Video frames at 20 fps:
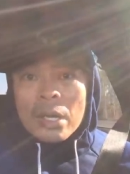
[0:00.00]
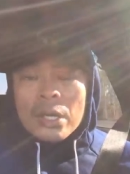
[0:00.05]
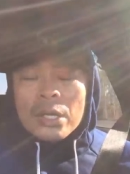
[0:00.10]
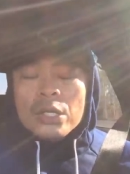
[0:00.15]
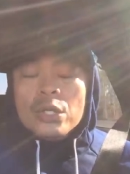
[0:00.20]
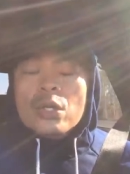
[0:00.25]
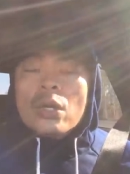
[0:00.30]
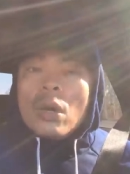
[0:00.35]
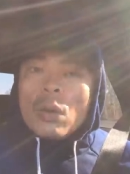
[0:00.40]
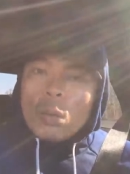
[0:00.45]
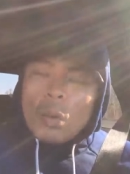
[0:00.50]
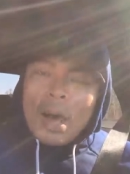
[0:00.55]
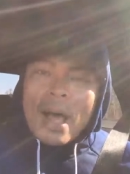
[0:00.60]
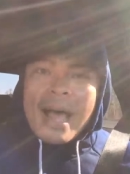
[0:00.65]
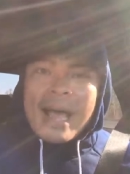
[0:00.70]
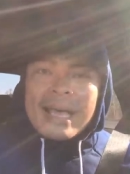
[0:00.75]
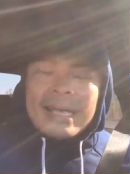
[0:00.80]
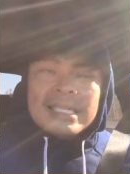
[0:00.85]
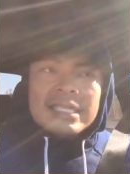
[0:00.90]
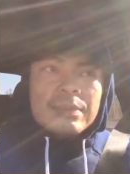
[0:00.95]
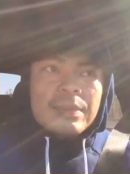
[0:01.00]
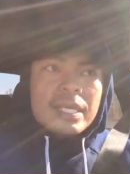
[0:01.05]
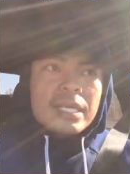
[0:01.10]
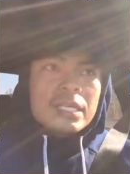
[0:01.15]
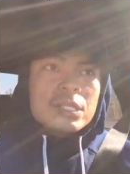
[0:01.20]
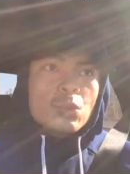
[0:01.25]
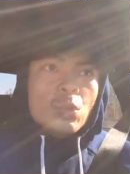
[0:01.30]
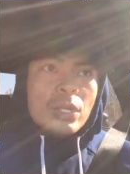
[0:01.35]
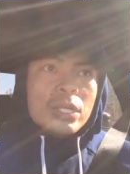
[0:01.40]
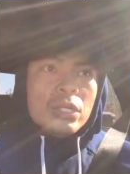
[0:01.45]
You know why? Is
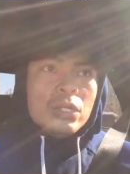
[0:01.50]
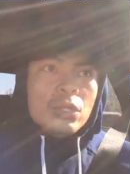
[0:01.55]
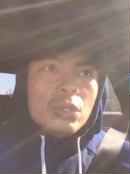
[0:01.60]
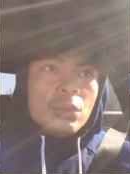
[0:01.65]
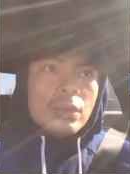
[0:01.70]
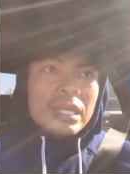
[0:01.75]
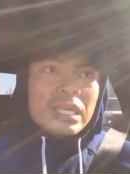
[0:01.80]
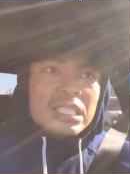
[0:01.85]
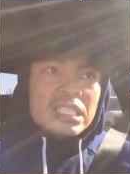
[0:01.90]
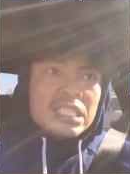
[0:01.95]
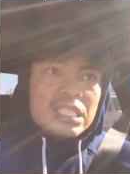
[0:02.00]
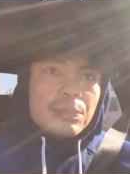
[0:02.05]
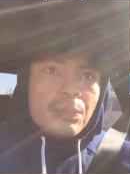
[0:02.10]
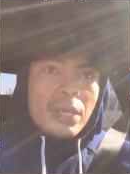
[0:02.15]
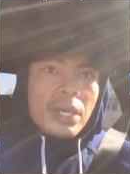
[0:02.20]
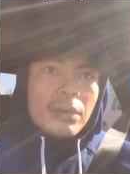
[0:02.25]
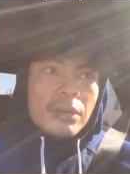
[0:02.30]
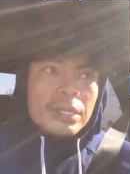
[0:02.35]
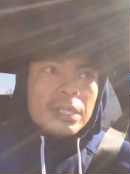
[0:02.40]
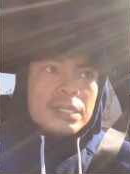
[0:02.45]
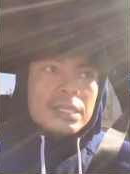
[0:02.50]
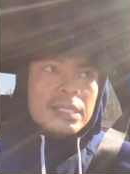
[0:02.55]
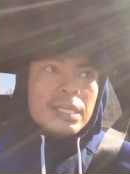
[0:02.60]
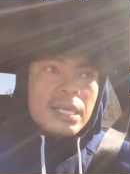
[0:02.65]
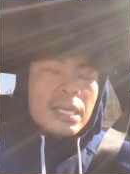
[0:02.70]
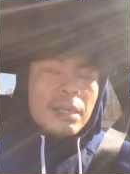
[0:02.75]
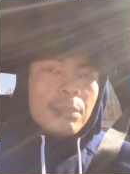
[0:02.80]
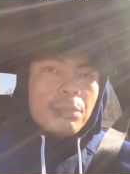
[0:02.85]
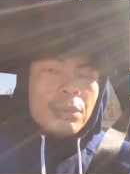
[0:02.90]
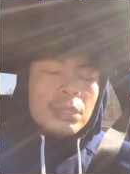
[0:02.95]
because when you experience
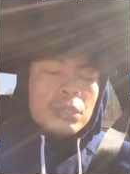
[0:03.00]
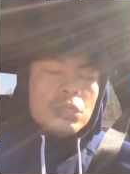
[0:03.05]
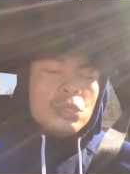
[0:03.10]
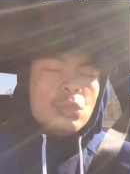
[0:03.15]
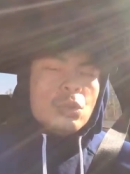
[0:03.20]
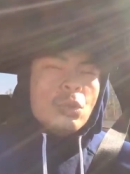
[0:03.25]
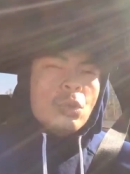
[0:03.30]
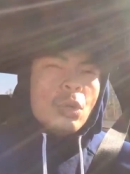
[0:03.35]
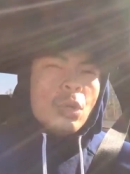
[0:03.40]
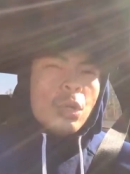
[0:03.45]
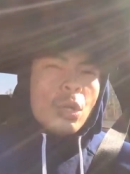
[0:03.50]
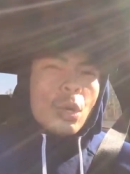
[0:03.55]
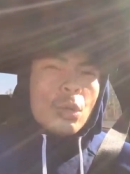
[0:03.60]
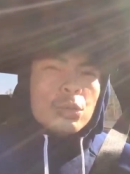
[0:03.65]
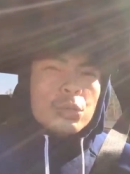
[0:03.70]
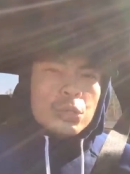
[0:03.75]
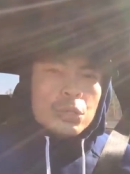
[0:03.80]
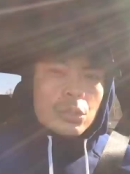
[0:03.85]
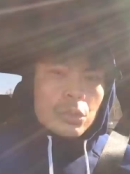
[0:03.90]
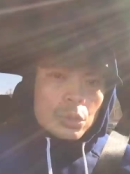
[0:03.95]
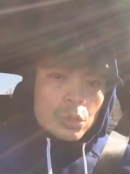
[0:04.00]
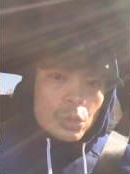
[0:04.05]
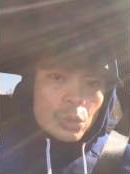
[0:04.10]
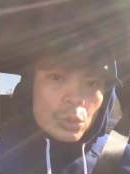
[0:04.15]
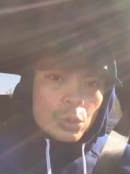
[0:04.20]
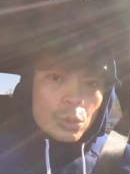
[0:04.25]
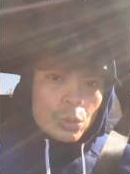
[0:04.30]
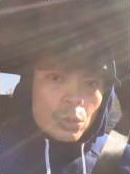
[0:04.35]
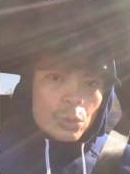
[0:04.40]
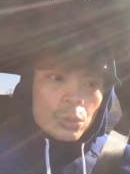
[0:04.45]
it, it puts you closer
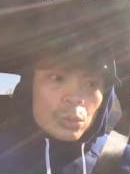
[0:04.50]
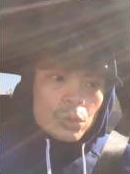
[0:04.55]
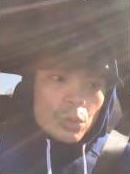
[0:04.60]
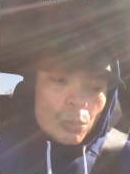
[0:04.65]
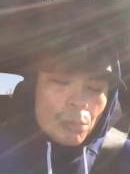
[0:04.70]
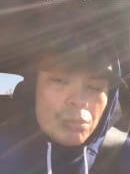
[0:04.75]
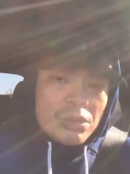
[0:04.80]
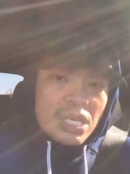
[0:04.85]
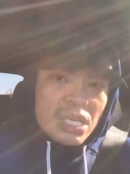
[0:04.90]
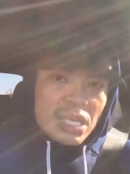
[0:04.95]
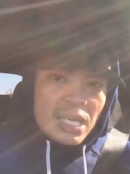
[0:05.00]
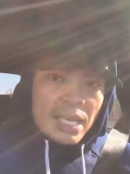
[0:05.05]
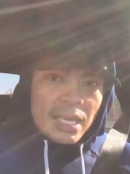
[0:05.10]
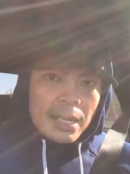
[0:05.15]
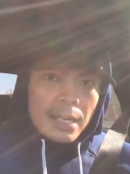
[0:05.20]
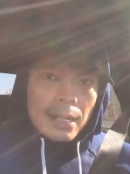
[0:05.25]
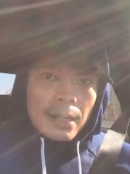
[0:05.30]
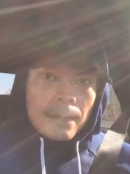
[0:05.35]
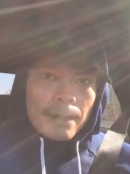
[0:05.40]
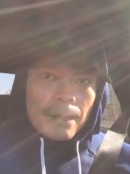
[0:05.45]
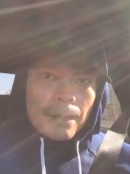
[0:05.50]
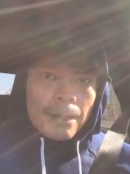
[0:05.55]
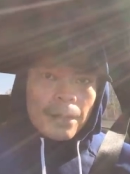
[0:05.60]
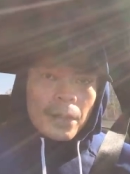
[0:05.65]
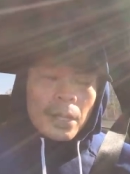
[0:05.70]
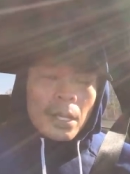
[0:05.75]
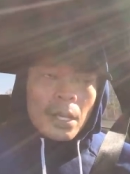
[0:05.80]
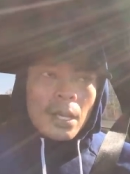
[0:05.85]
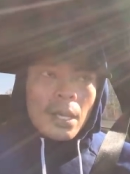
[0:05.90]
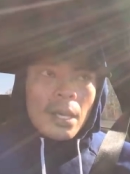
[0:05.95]
to, to being in it.
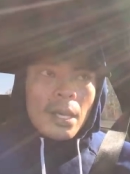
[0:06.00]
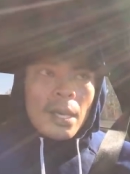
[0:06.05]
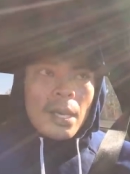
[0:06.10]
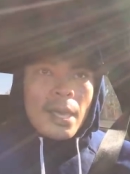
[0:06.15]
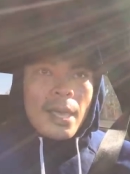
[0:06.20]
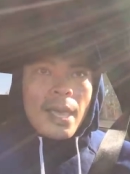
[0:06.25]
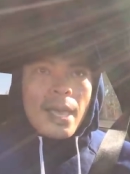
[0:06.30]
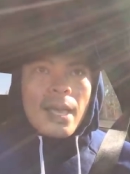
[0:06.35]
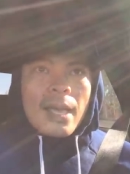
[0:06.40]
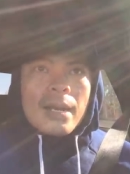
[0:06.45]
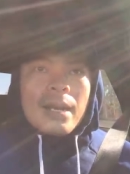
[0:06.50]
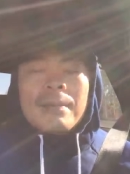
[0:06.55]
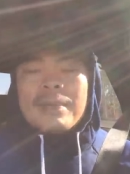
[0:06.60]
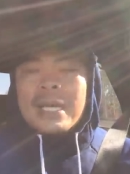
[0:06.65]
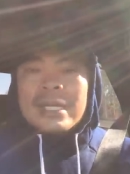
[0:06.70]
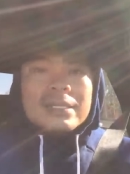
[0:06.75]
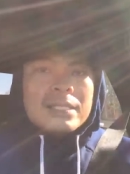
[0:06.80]
And I'm not